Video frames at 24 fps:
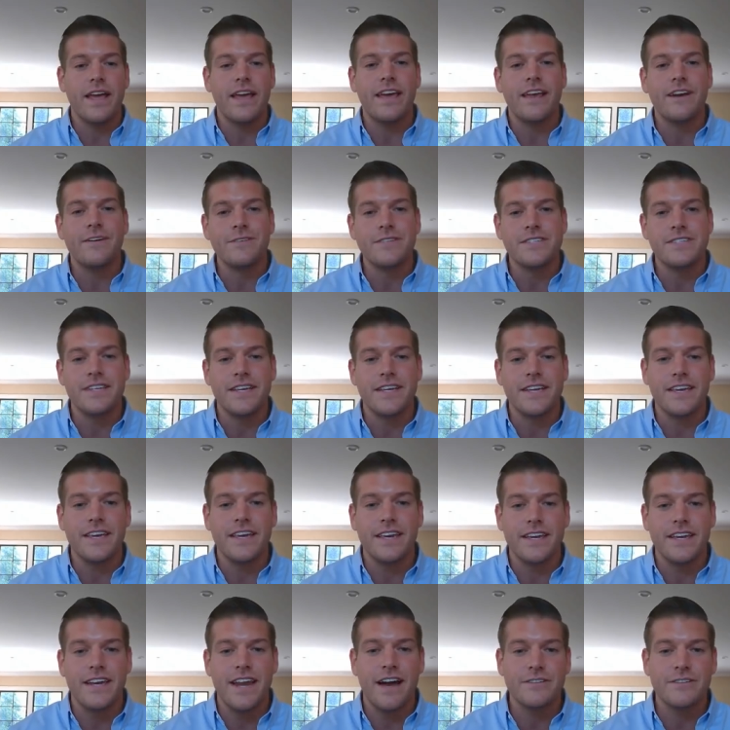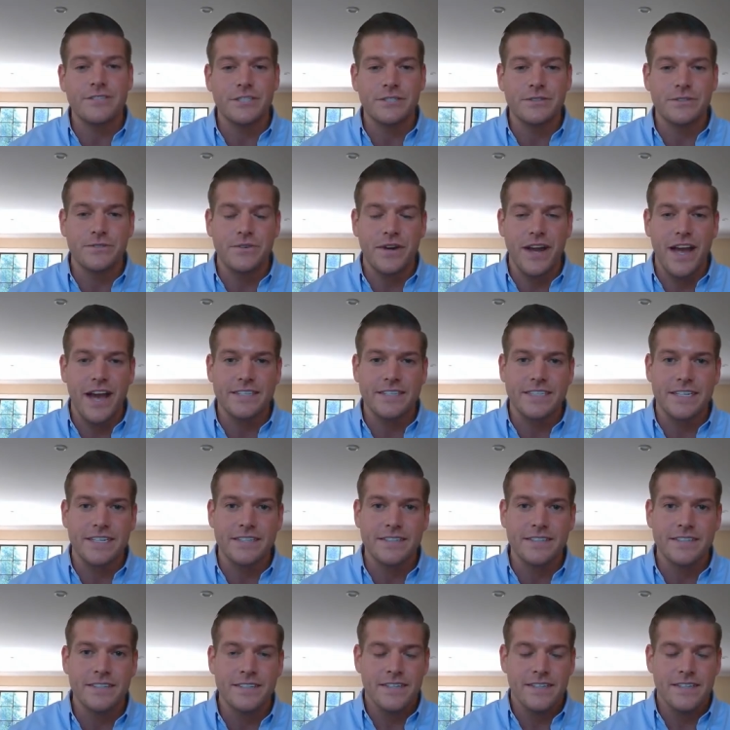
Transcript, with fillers: Hannah was thinking and how she was reacting.